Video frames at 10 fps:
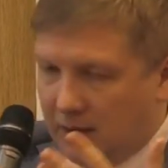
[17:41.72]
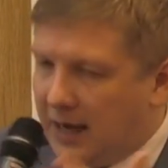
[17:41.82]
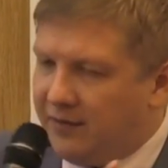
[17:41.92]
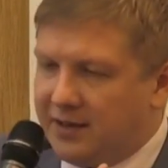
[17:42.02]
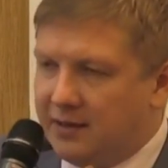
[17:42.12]

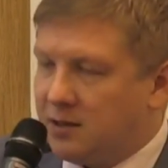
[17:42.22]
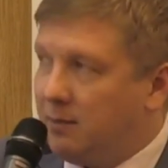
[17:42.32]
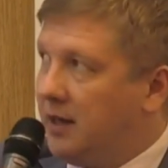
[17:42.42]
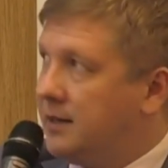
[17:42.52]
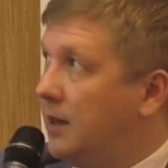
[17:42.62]
I've seen this
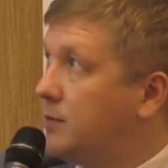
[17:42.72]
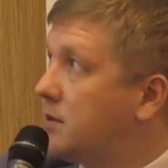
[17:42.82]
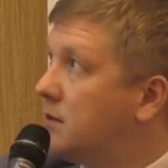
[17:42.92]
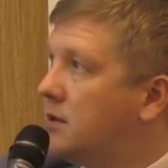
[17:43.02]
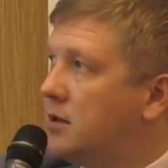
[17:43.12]
many
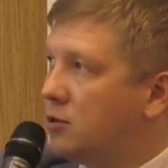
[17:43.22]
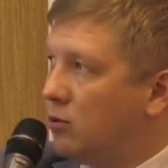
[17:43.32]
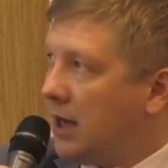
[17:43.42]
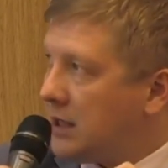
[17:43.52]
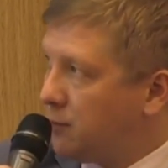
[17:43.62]
times.
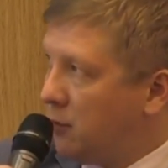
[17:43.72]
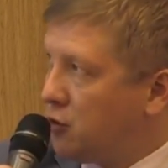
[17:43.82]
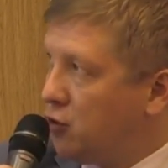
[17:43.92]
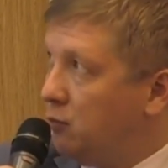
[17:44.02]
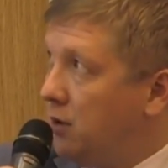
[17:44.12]
So Gazprom
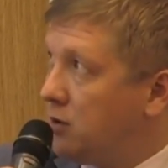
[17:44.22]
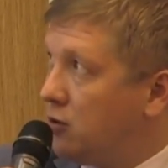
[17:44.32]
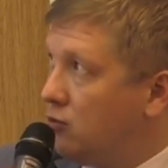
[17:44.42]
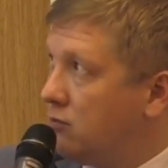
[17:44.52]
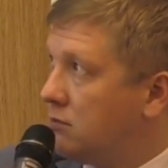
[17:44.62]
should be in
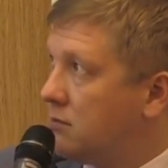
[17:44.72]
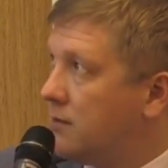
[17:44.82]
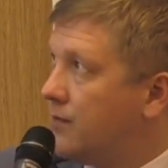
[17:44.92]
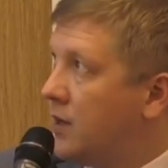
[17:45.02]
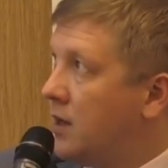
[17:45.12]
the room.
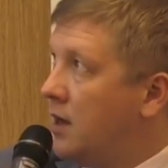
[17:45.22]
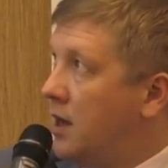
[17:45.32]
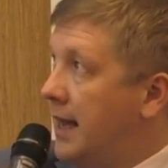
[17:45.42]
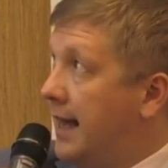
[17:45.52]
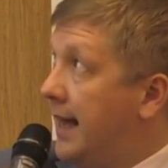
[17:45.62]

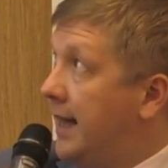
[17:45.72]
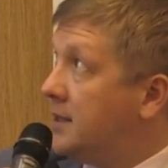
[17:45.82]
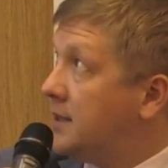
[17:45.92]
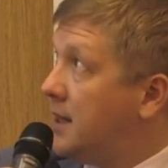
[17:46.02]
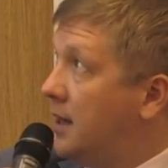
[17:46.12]

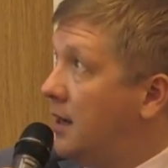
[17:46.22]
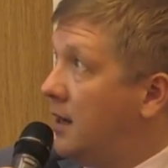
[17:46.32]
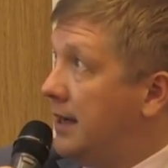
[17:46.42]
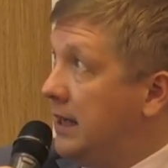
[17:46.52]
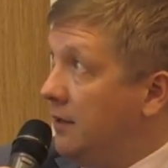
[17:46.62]
And
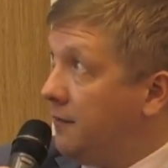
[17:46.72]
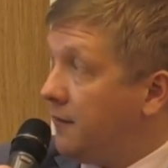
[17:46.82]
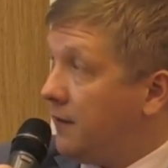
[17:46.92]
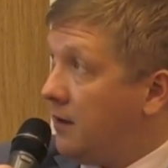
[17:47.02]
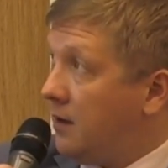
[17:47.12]

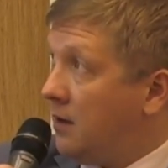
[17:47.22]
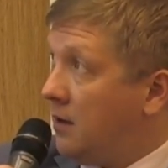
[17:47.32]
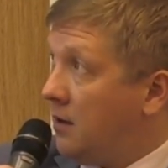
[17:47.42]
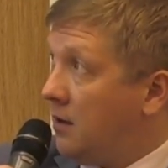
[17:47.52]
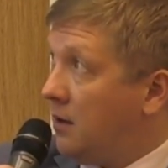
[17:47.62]
if
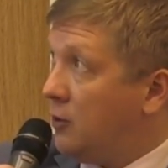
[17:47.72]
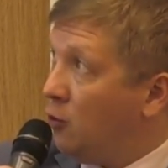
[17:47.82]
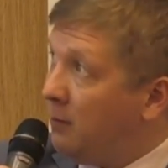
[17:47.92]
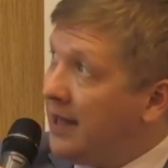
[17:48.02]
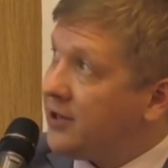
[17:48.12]

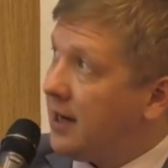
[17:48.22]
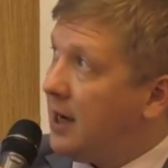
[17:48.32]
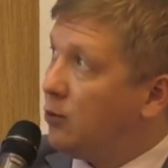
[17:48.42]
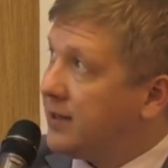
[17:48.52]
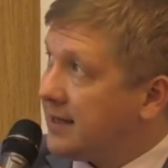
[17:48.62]
no matter
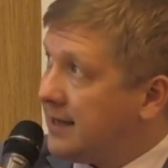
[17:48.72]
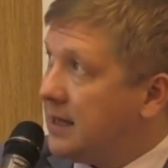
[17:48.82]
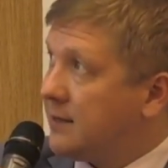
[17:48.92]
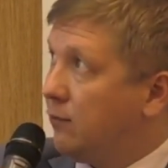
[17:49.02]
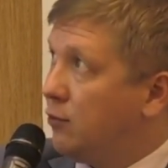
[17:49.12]
how
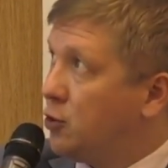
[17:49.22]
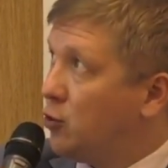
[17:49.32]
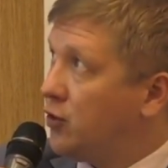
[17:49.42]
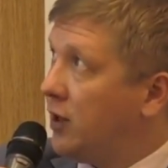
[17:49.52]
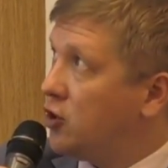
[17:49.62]
successful
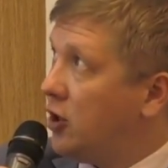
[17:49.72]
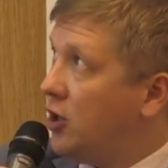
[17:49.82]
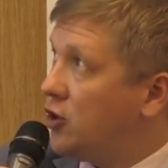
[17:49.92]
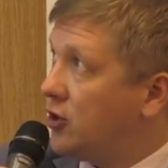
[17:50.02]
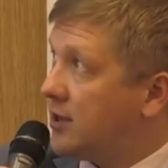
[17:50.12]
those
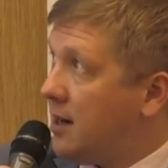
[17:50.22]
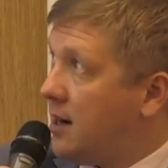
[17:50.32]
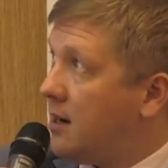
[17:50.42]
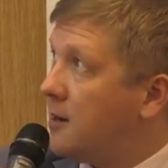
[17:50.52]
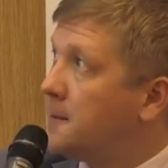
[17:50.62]
negotiations
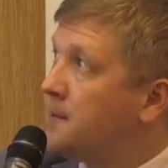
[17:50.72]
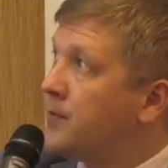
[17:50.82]
are,